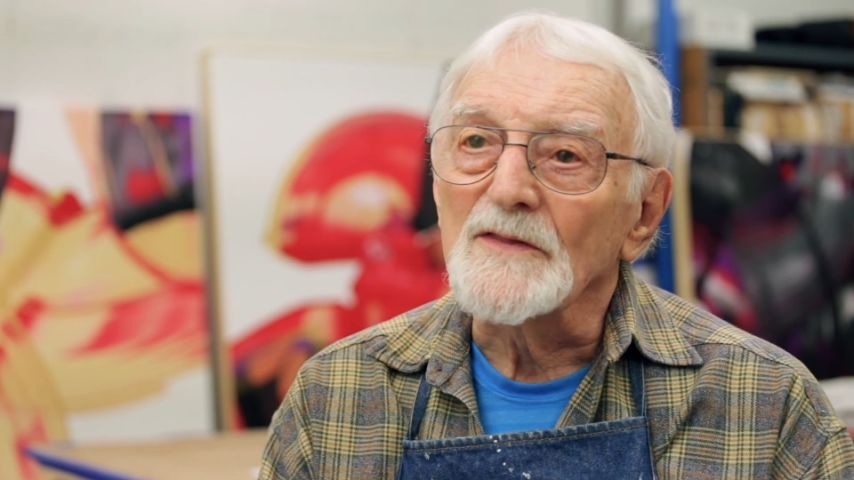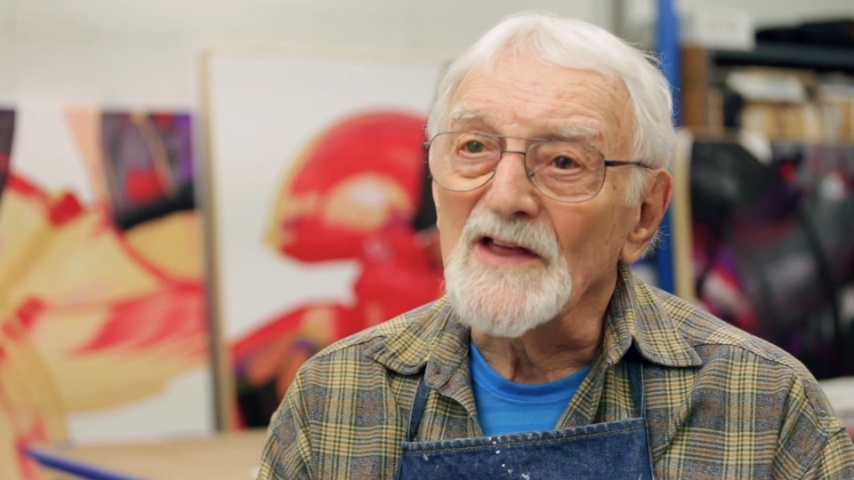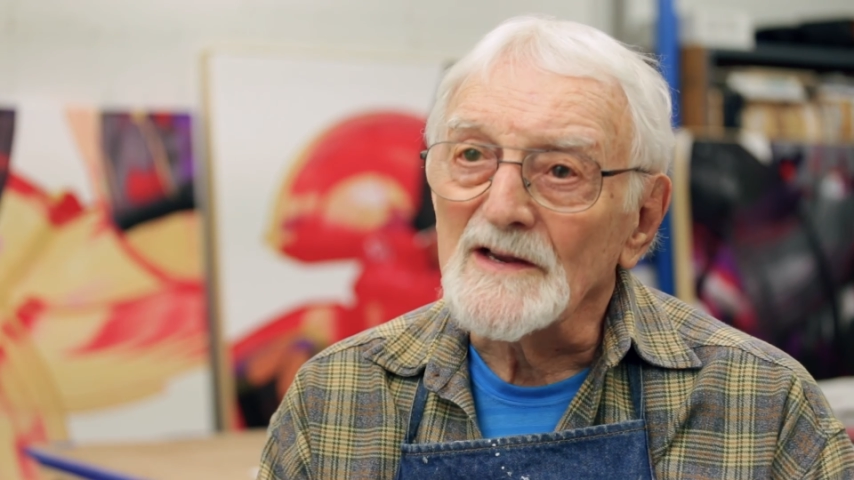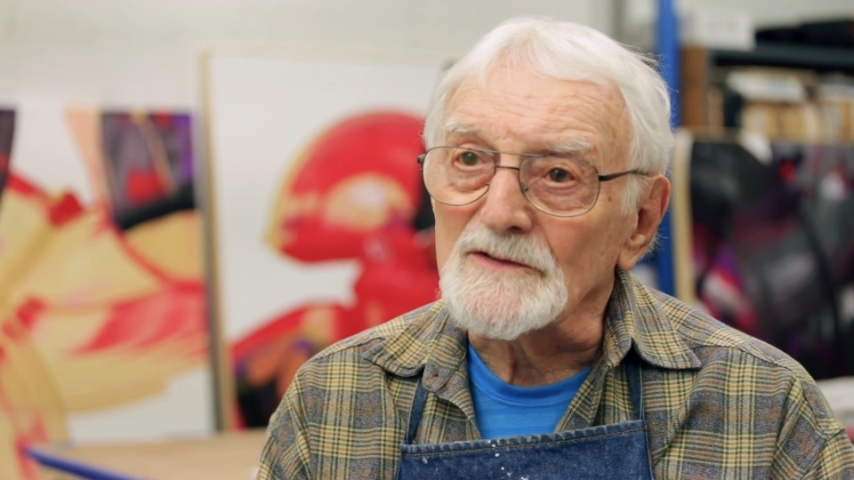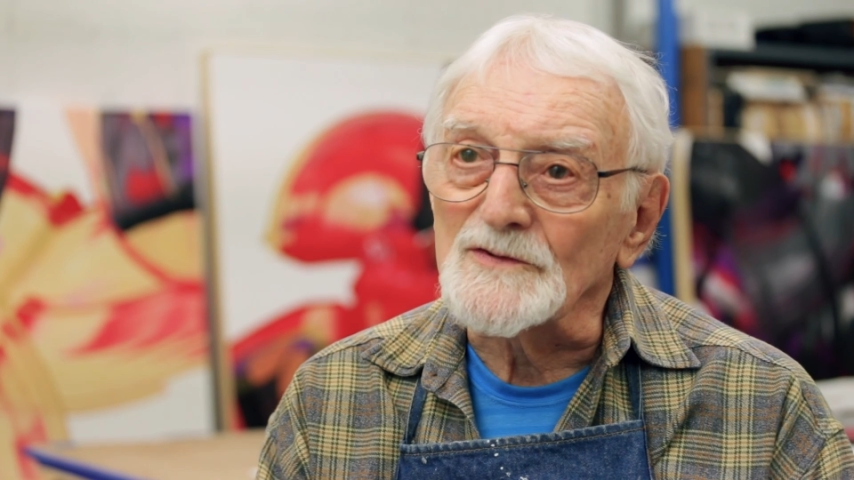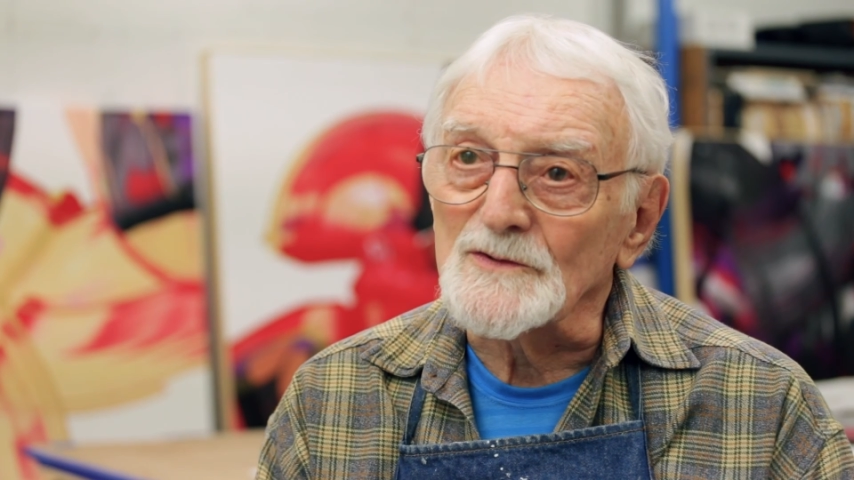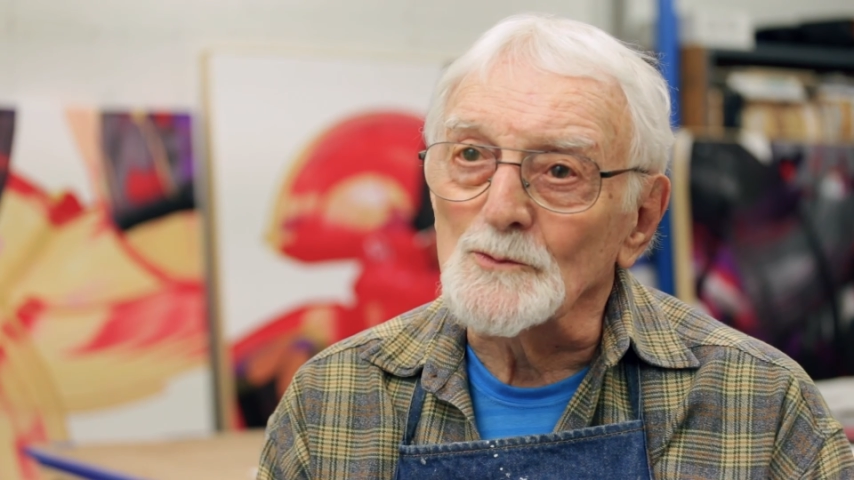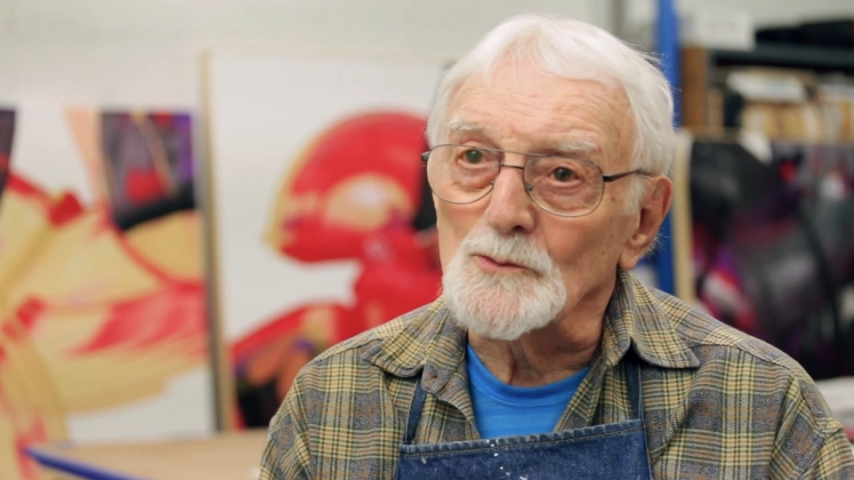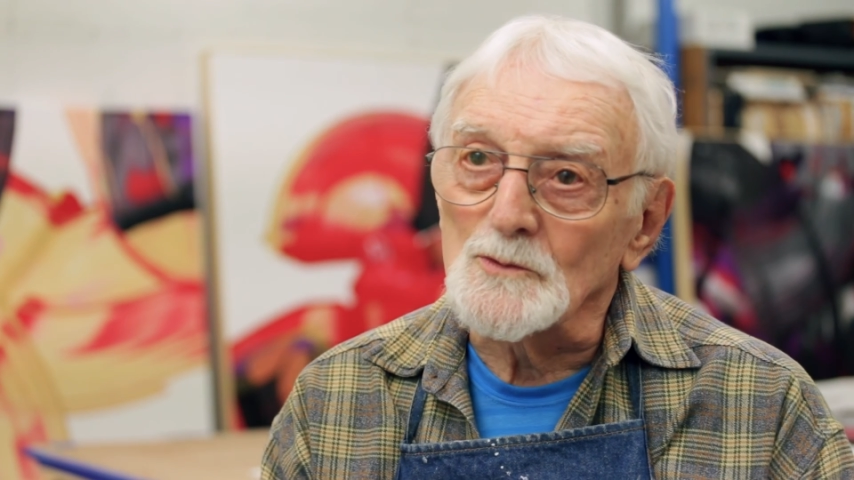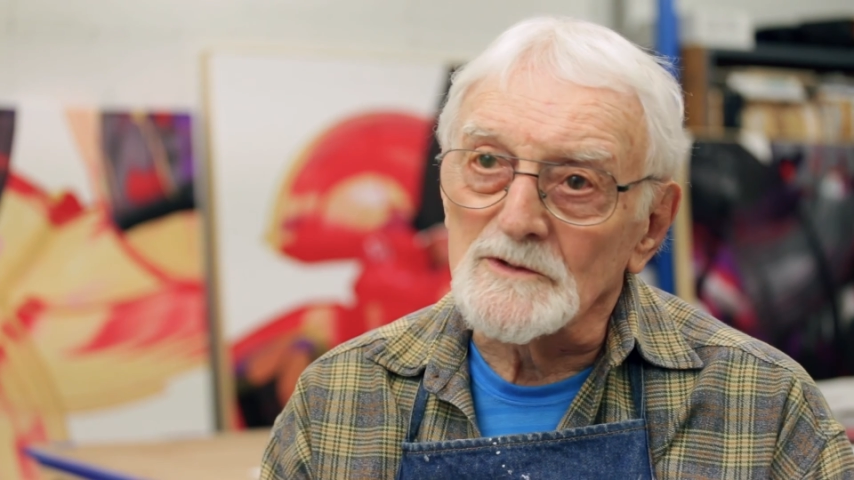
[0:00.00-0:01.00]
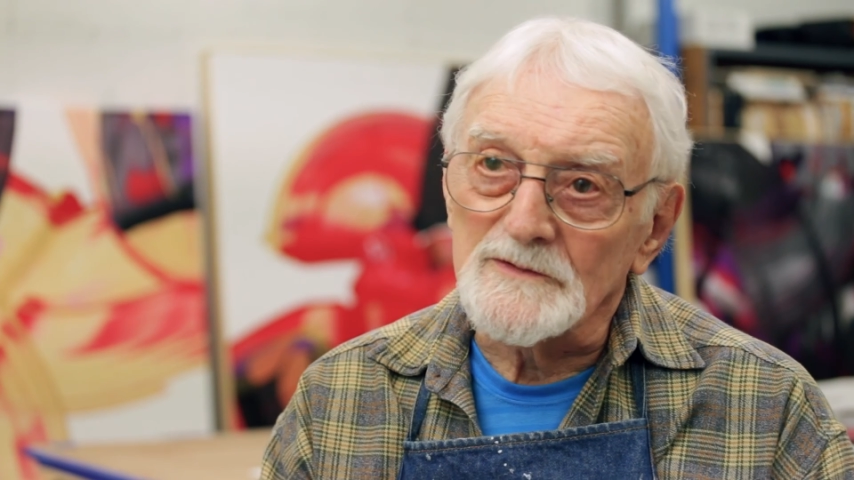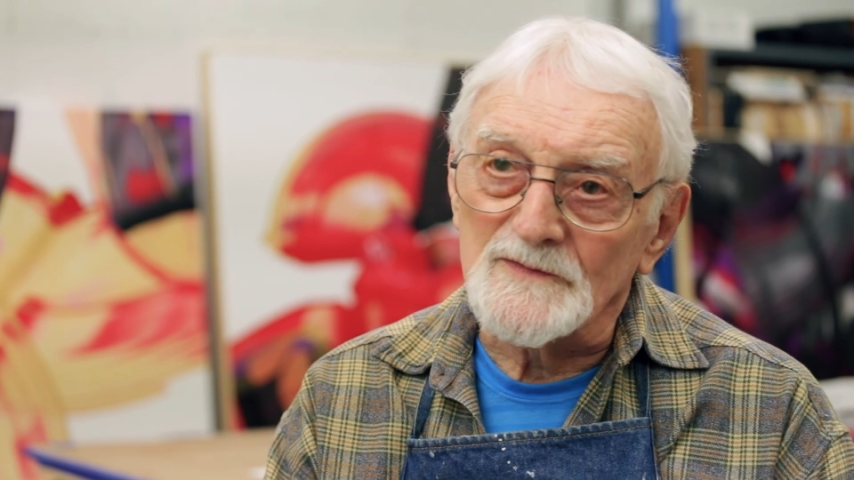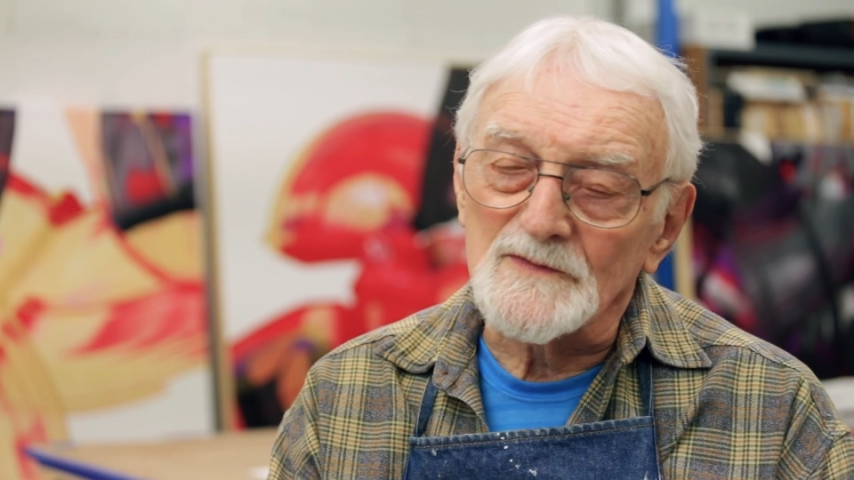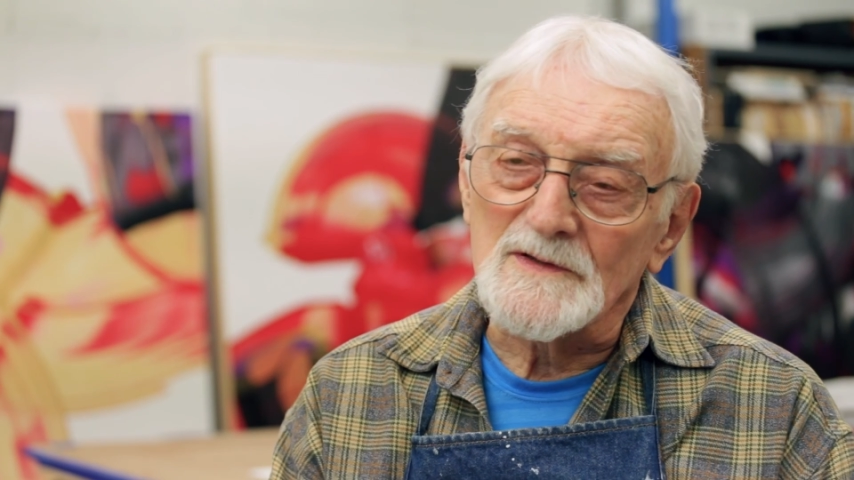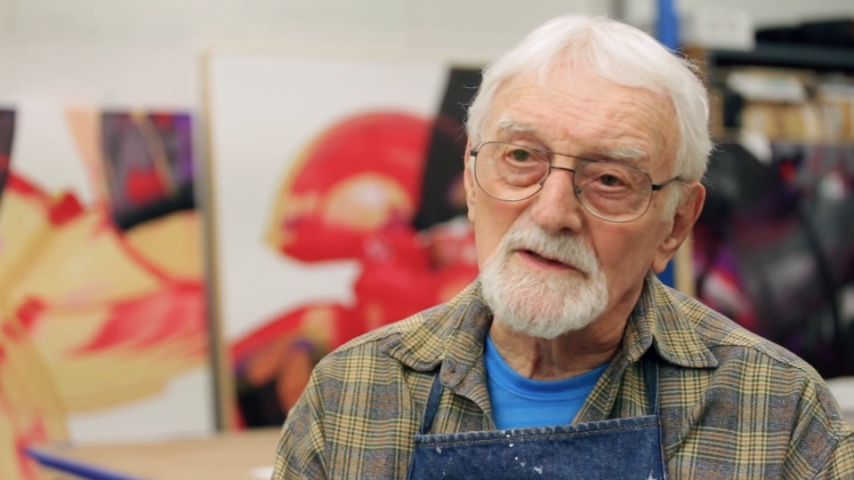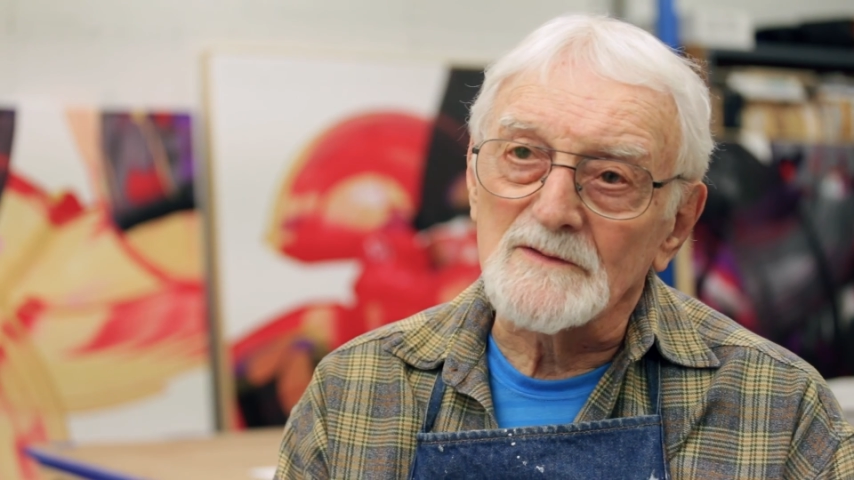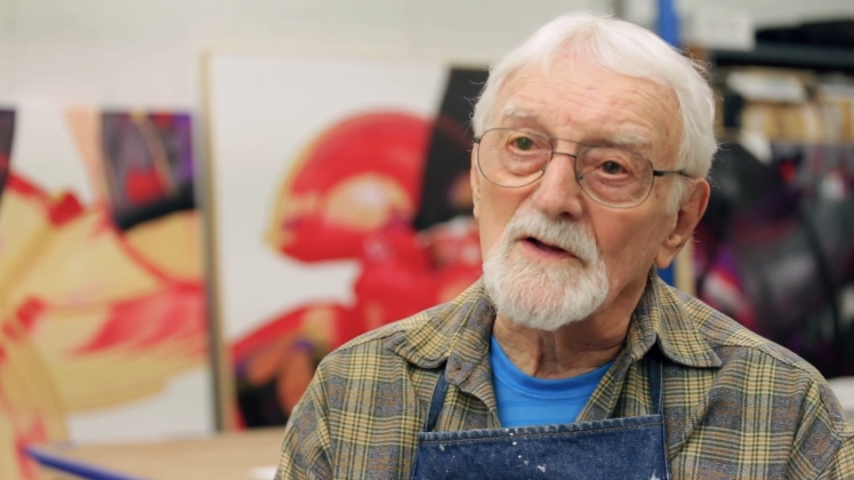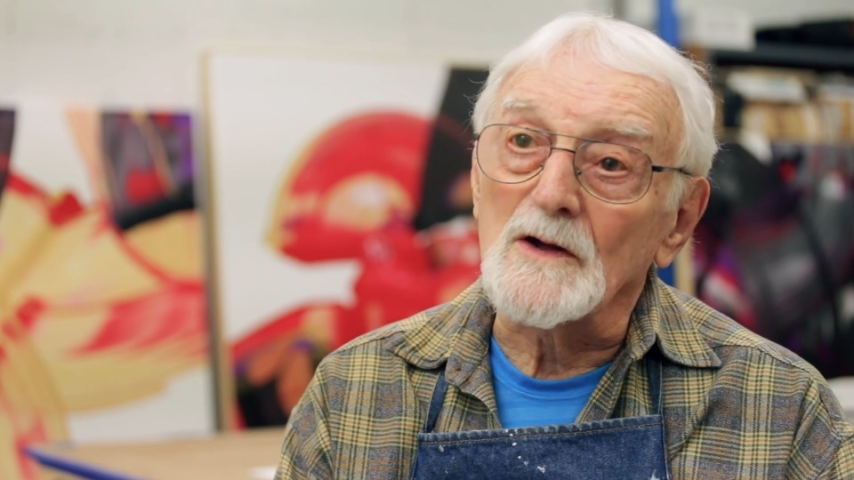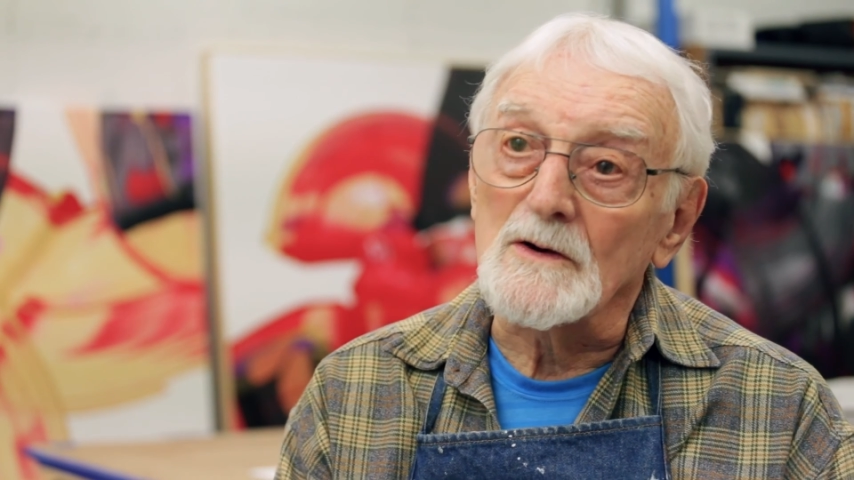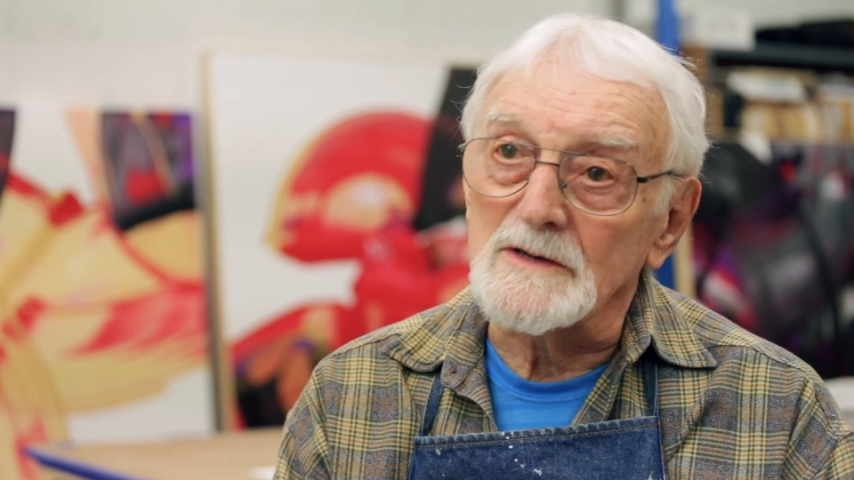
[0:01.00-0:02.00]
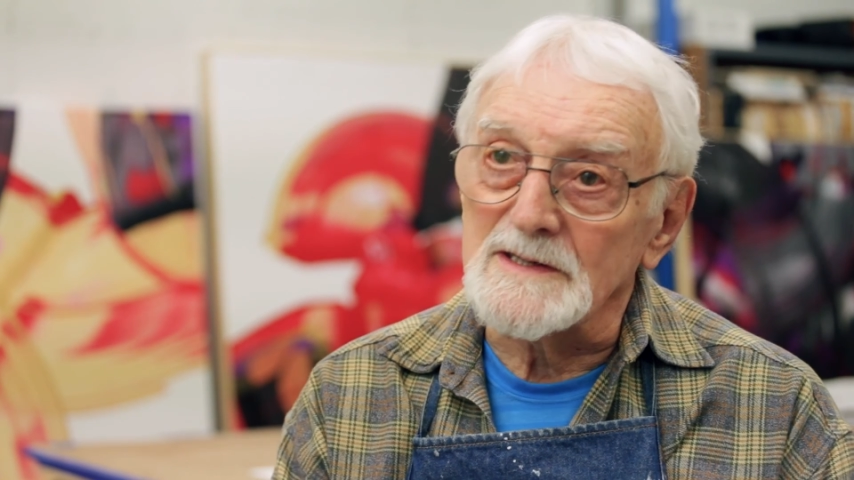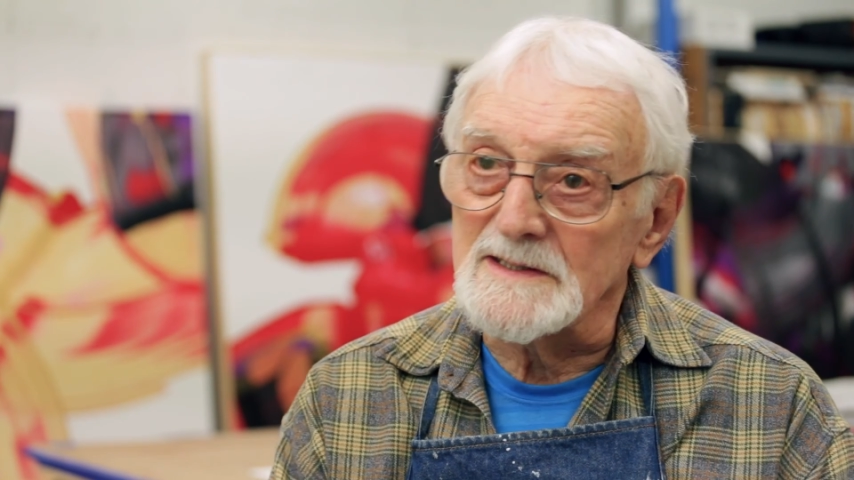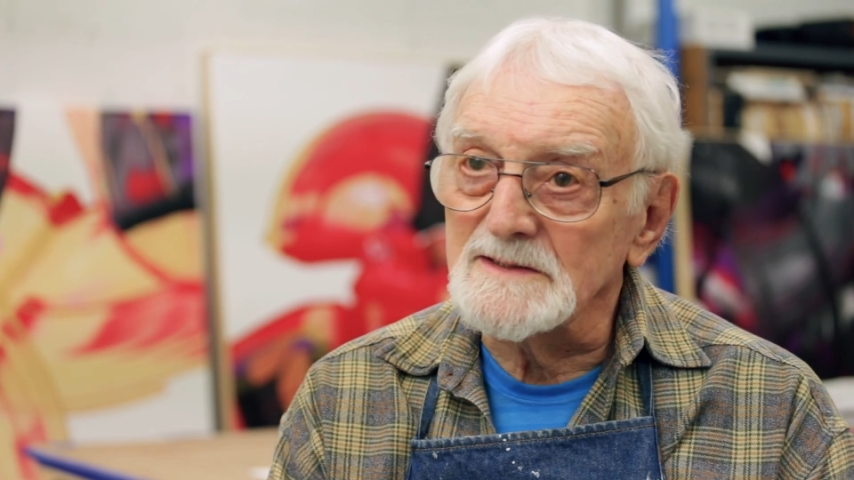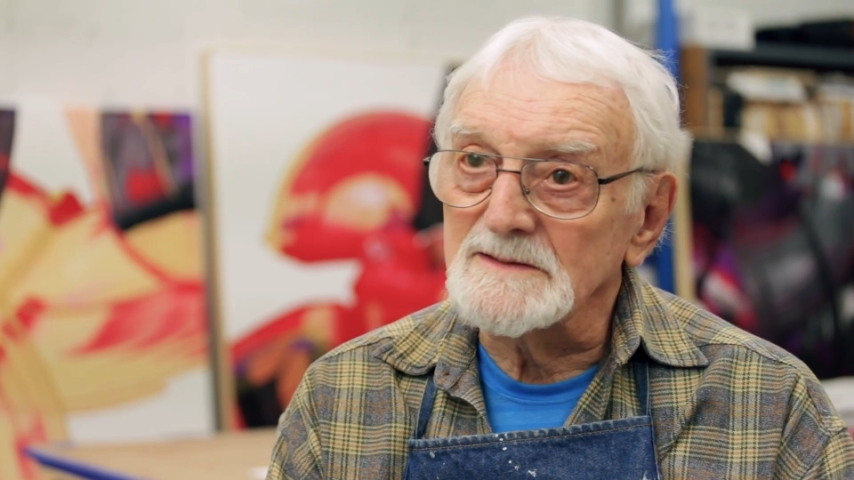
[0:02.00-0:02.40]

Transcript: that school of, of art.